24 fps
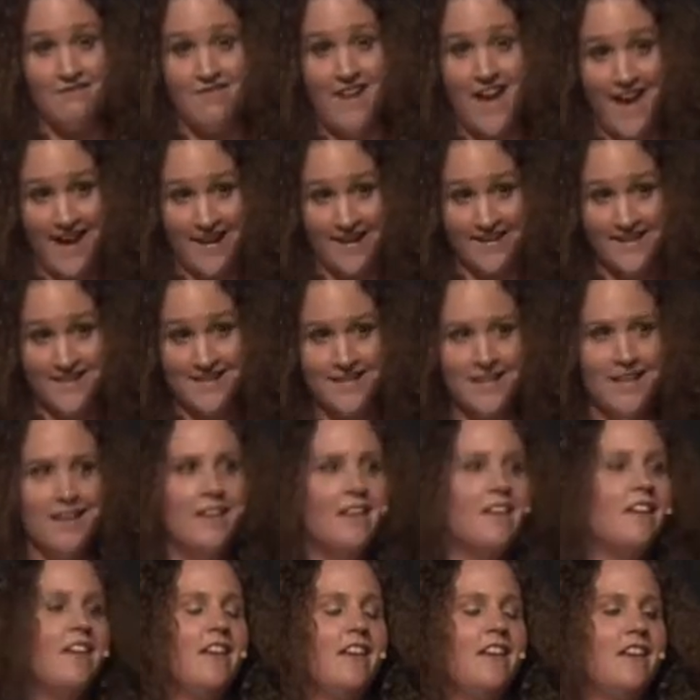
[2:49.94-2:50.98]
In fact,
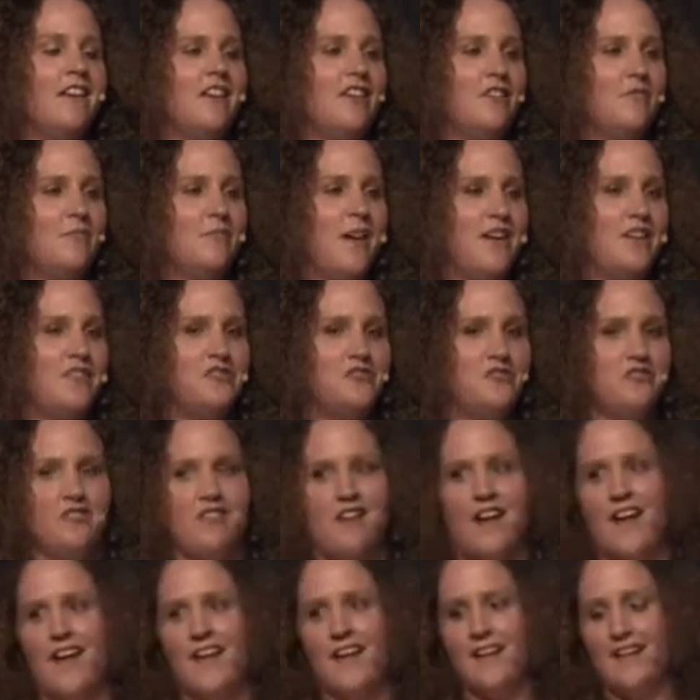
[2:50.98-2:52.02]
my
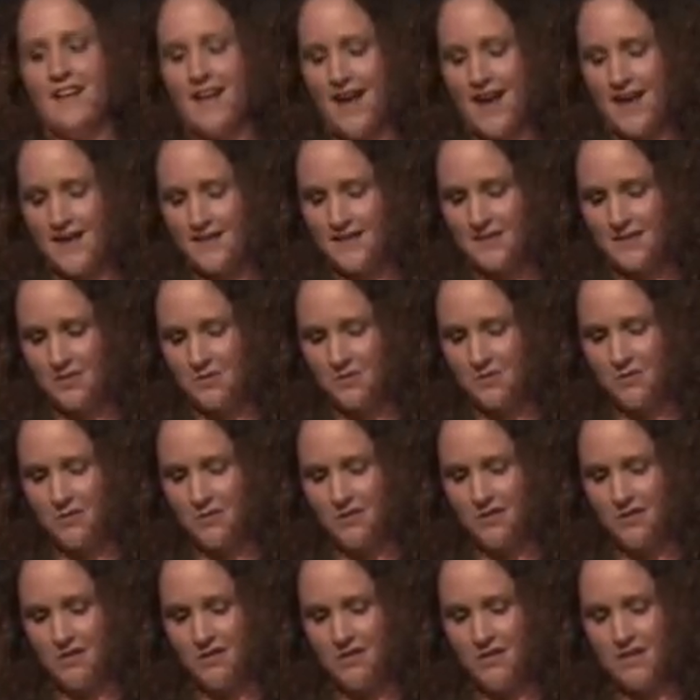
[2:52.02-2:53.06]
junior high and high
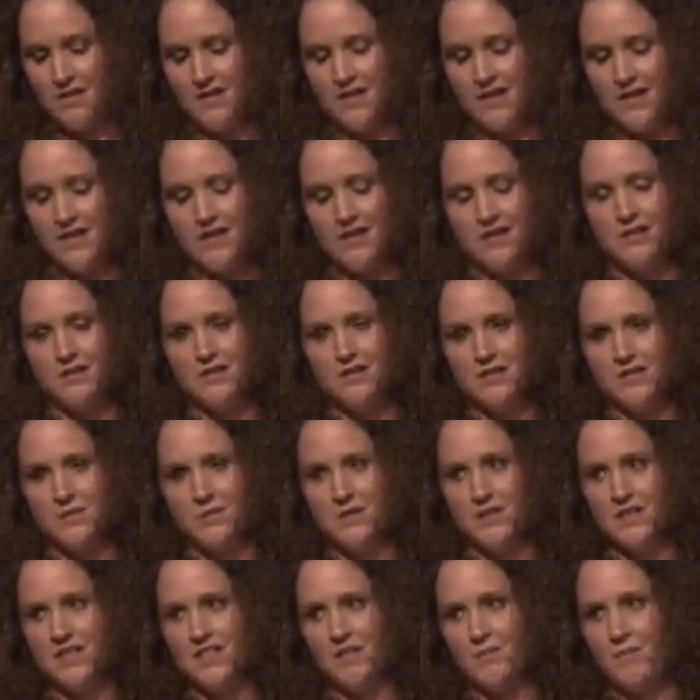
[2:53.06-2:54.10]
school
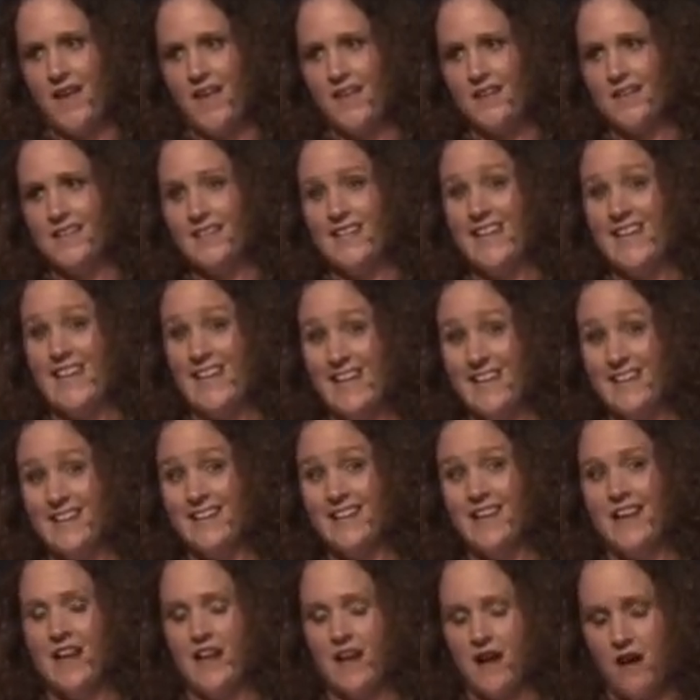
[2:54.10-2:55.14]
years were spent
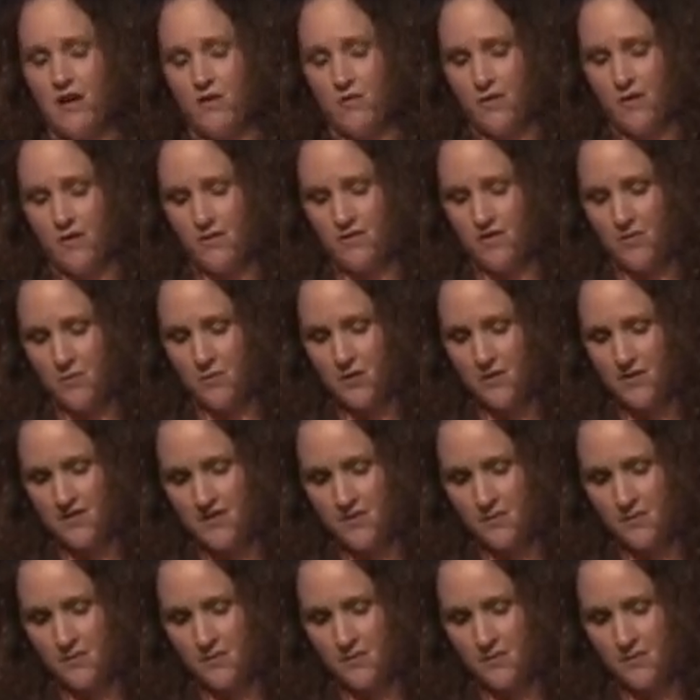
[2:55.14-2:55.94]
in and out of the